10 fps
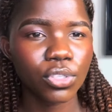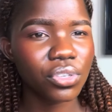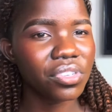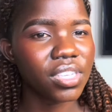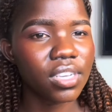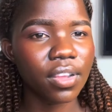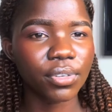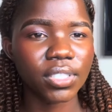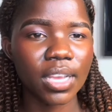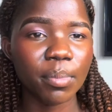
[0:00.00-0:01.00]
tune in
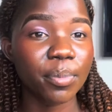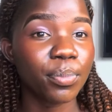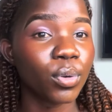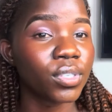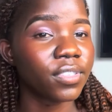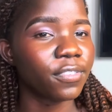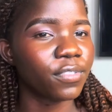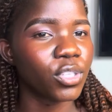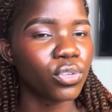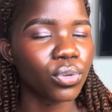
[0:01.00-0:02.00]
every time I post a
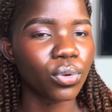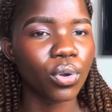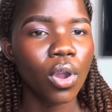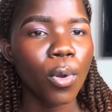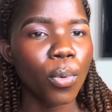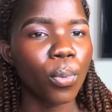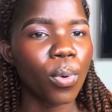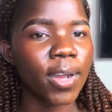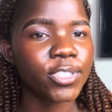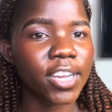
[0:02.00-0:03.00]
video,
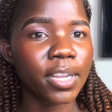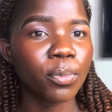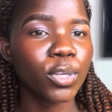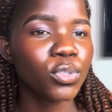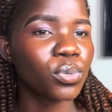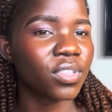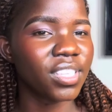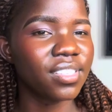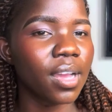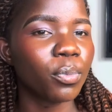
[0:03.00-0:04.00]
watch. And I'm going to,
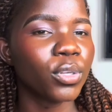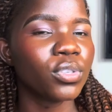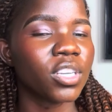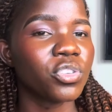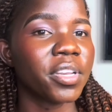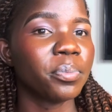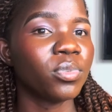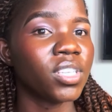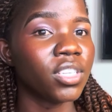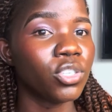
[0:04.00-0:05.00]
this year, I'm going to actually
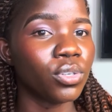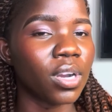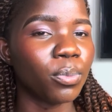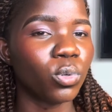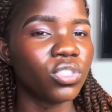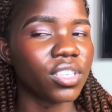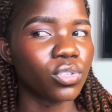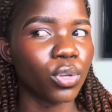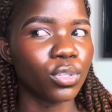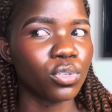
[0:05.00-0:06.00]
update you. I'm not just
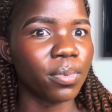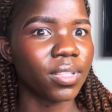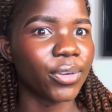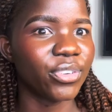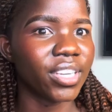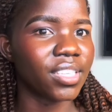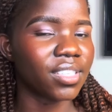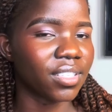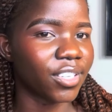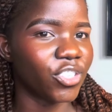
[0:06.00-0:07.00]
going to be the real
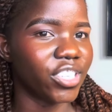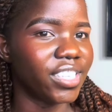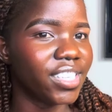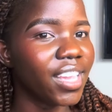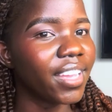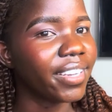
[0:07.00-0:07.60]
estate agent here in